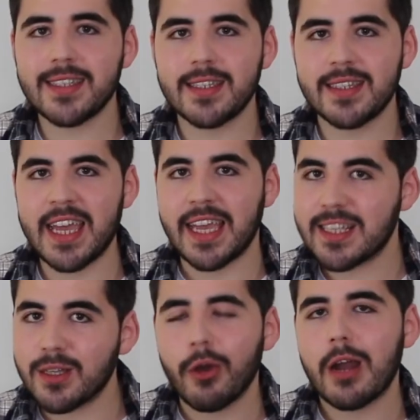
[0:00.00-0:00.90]
his thing.
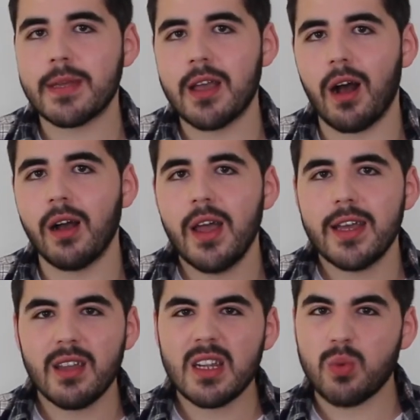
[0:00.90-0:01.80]
He's incredibly young.
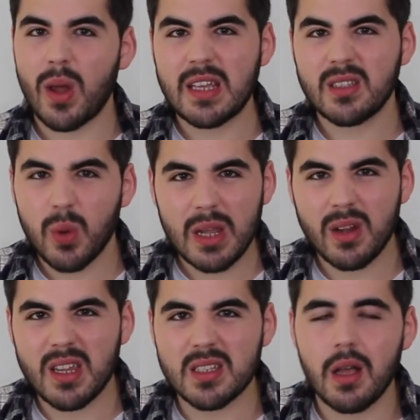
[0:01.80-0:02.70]
He's only
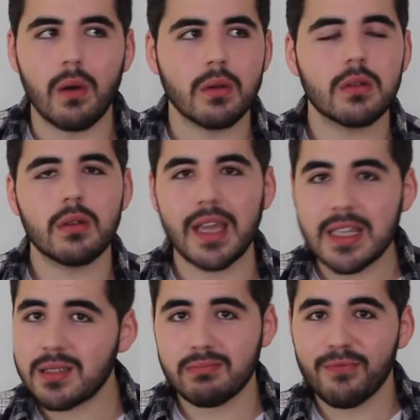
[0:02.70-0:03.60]
21 years old.
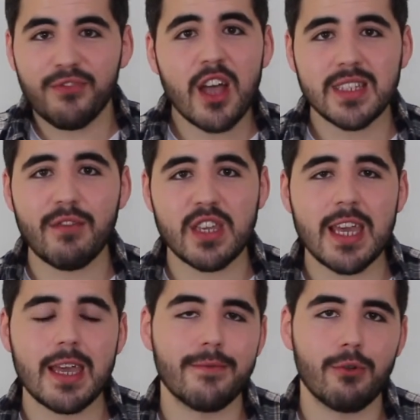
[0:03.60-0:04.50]
He's first ever
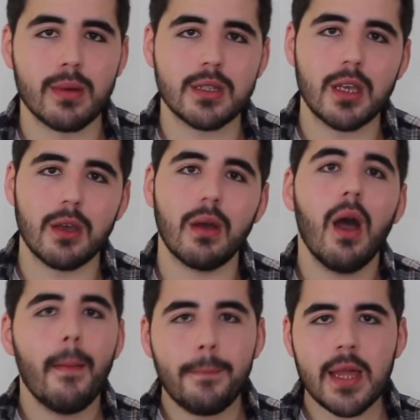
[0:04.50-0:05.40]
year in Formula 2,
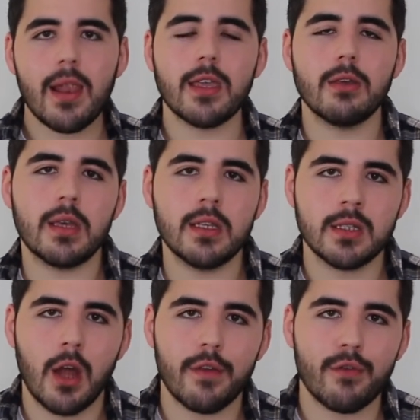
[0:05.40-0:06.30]
bit like Yuki
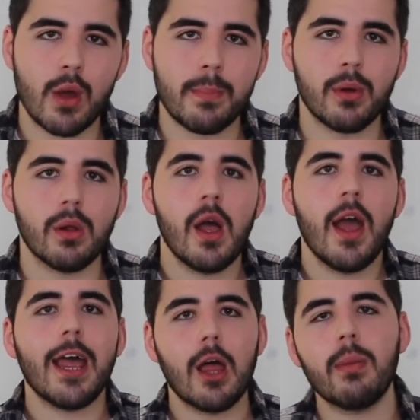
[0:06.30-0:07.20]
Tsunoda for Red Bull.
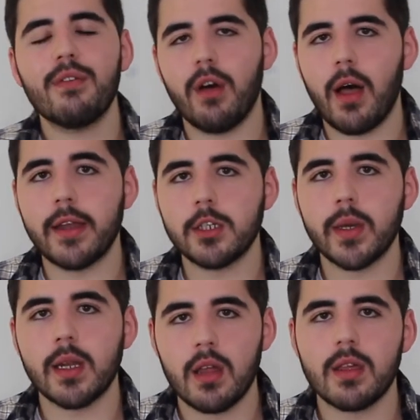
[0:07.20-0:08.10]
He'll be fine
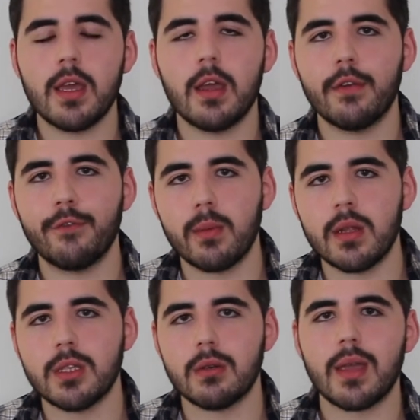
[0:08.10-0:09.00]
doing another year in
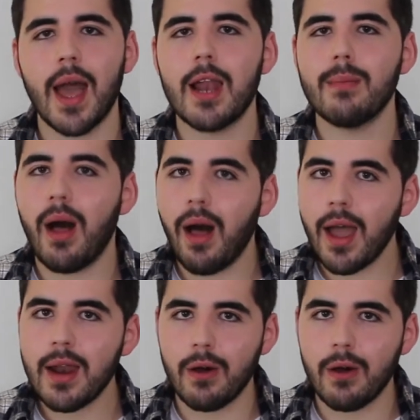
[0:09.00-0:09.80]
Formula 2. Callum Ilott,